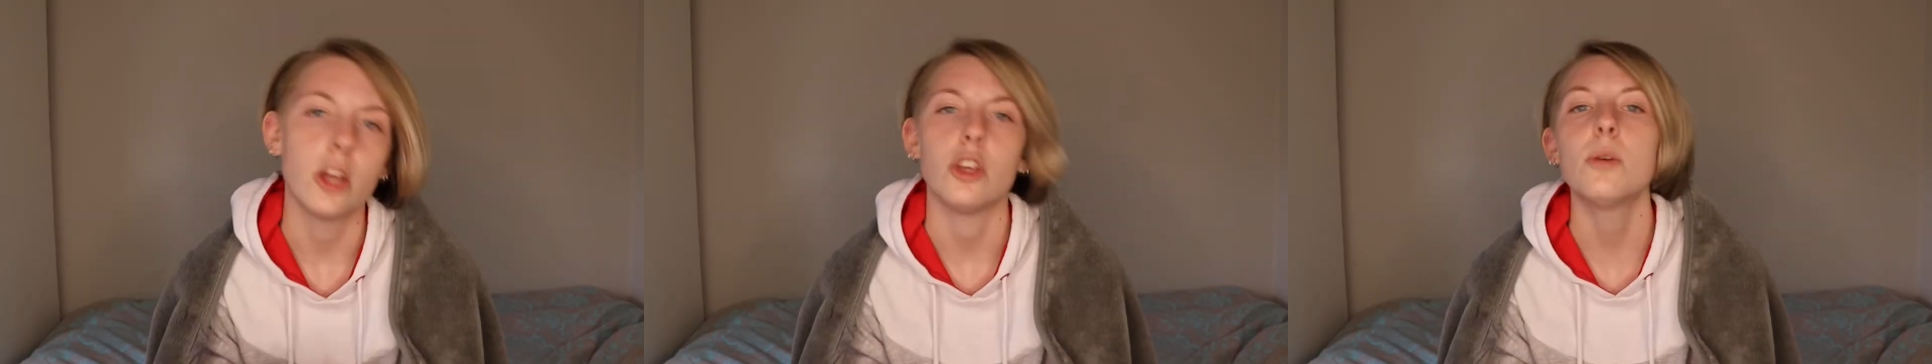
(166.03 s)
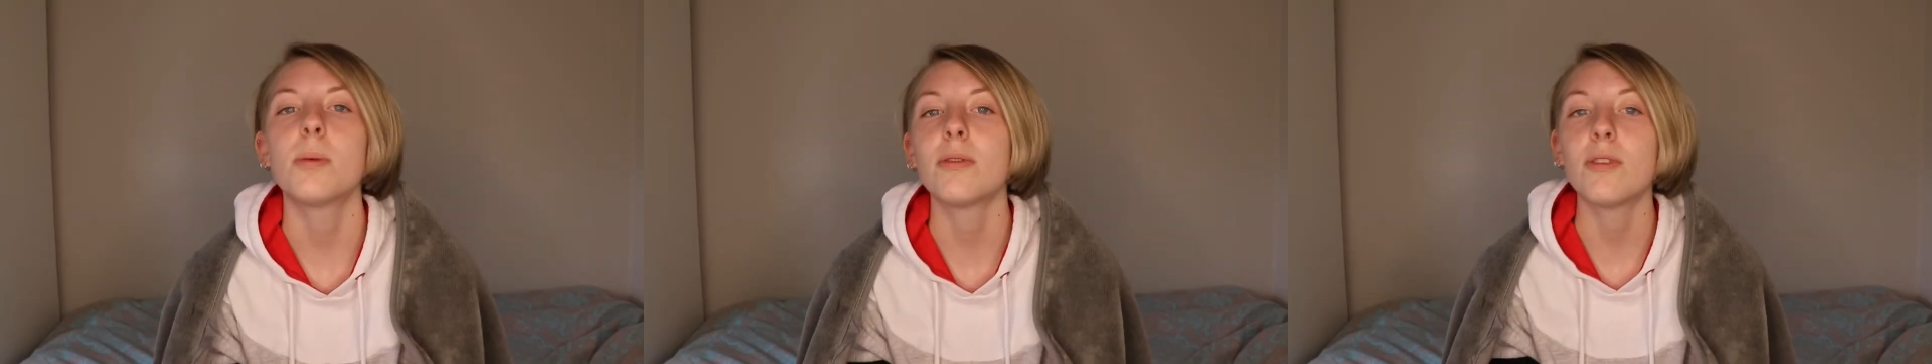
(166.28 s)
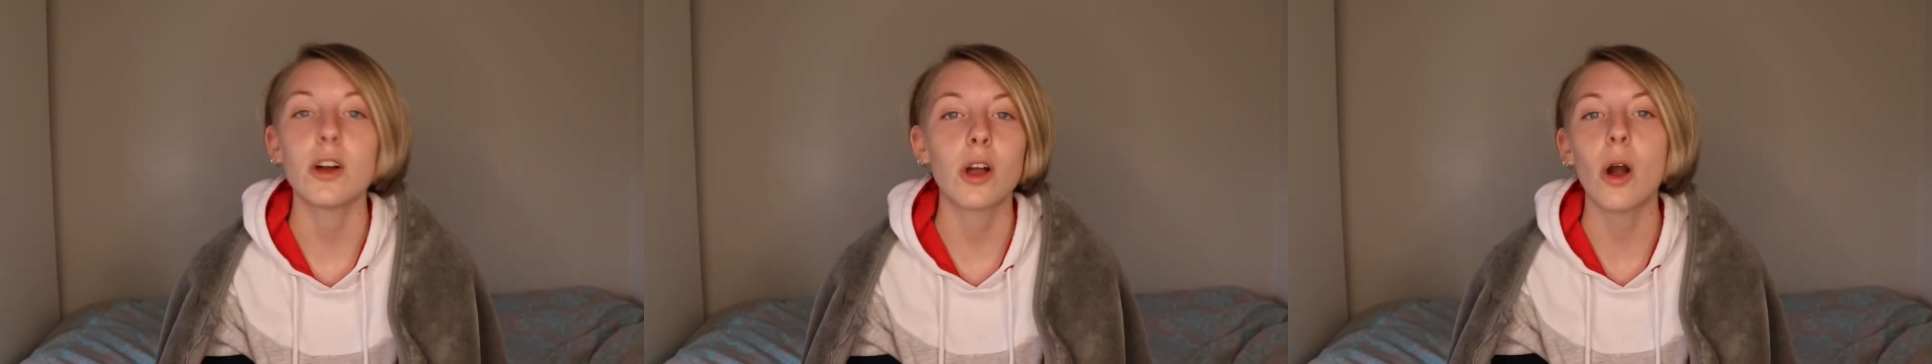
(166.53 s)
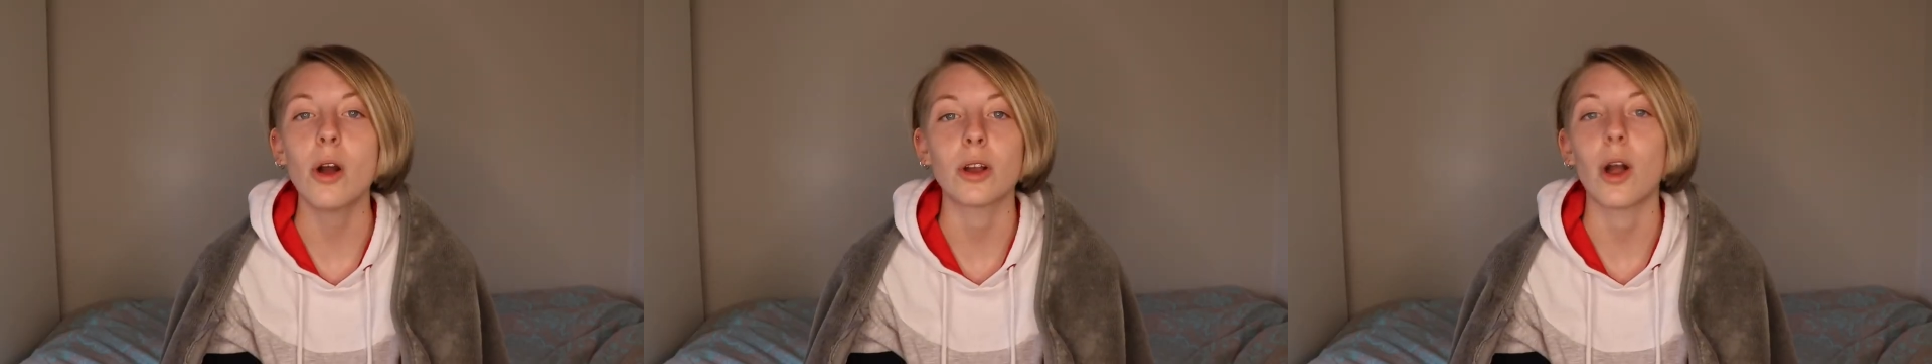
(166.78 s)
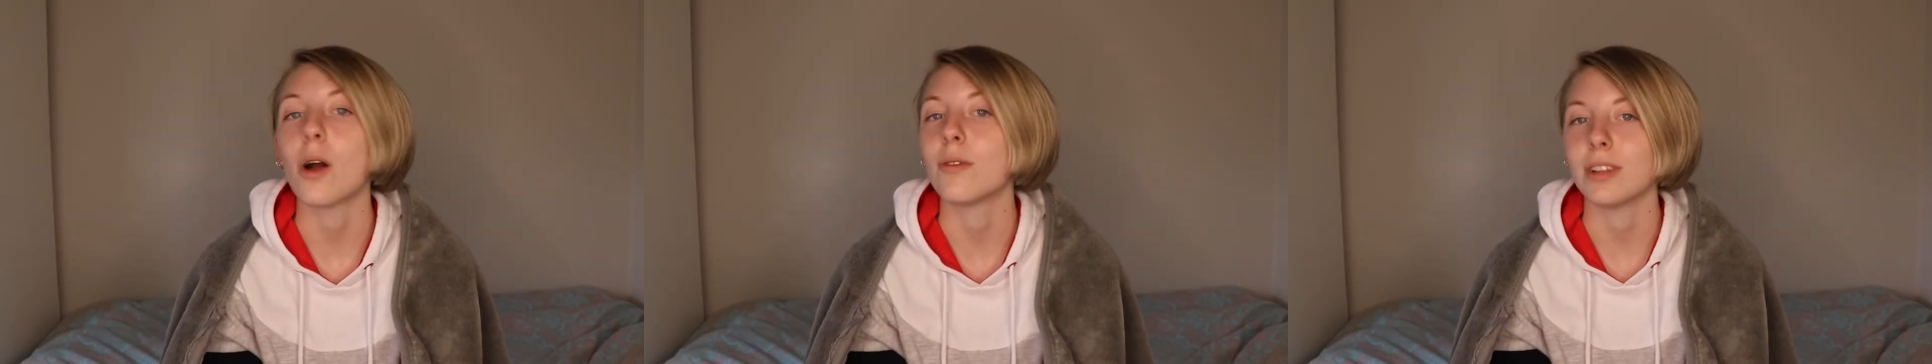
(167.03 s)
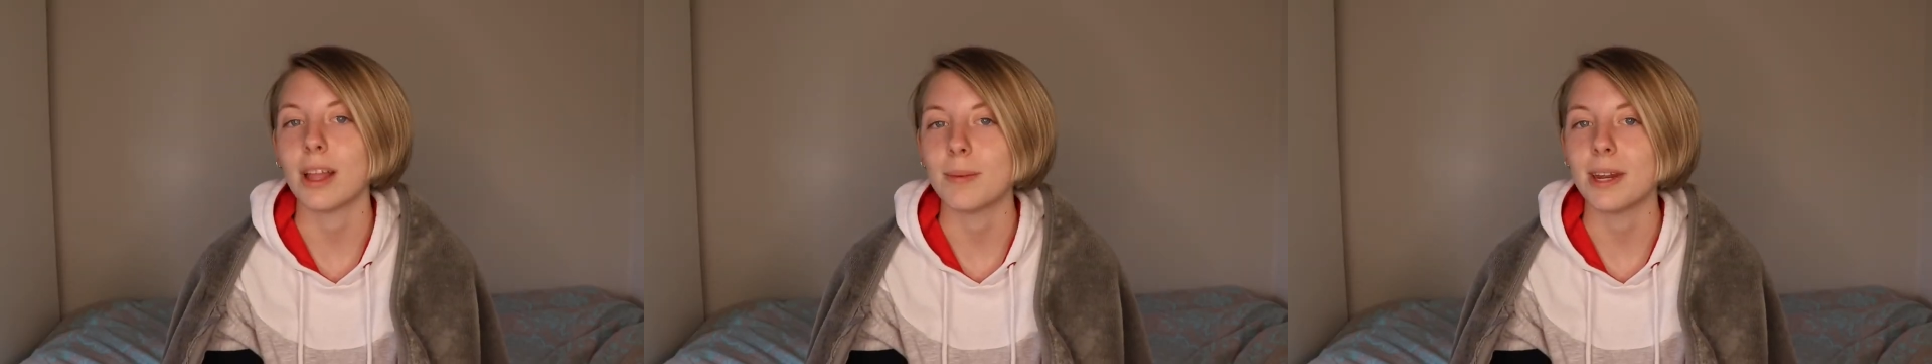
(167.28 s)
You prefer Coke over
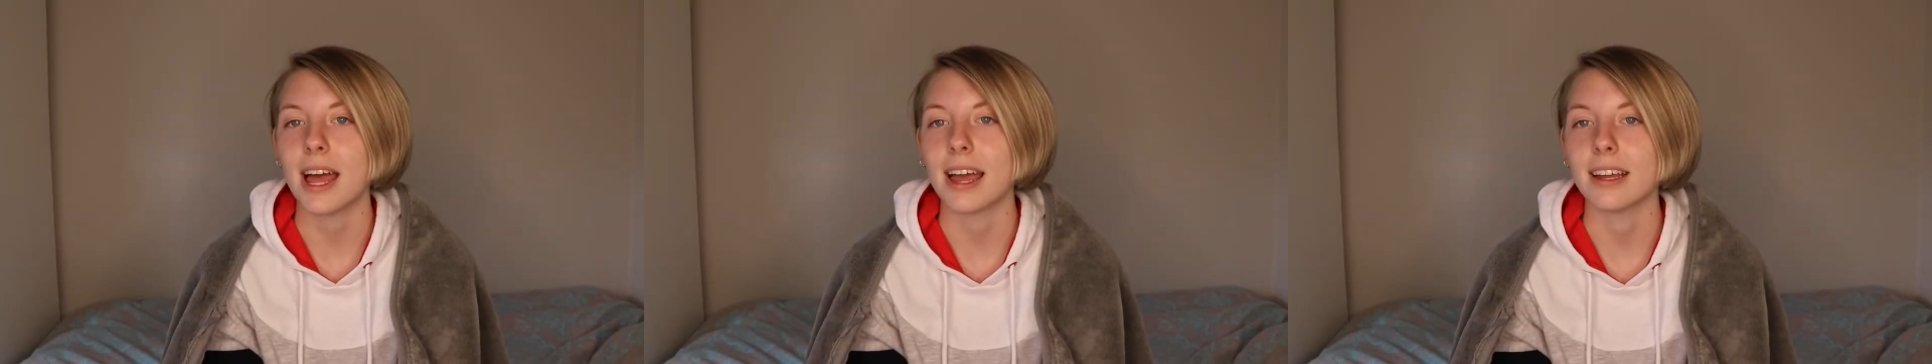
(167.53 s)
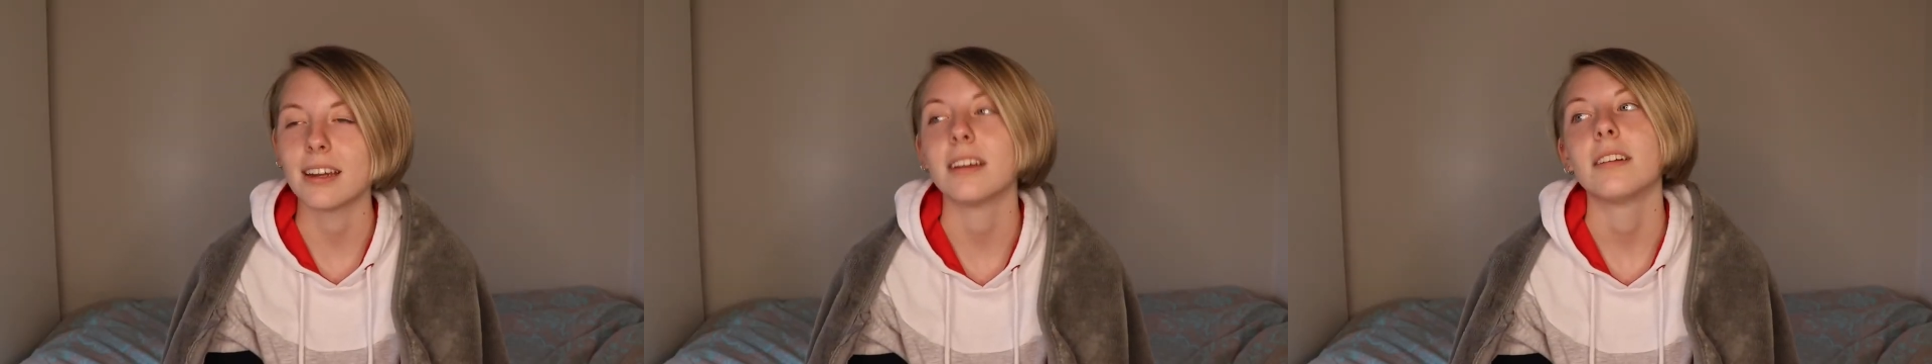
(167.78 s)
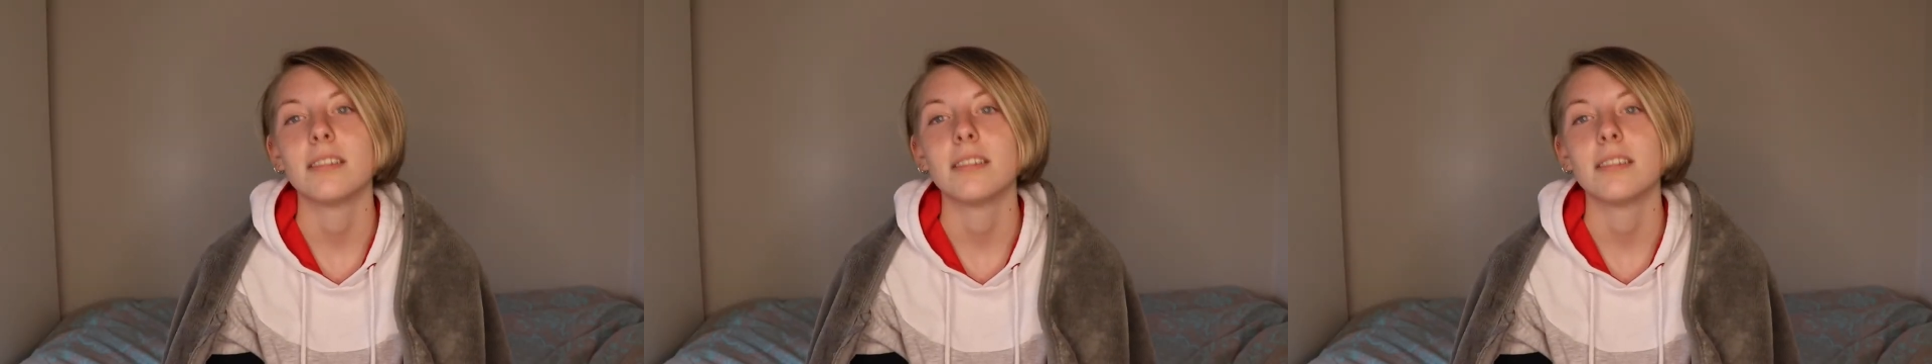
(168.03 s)
lemonade.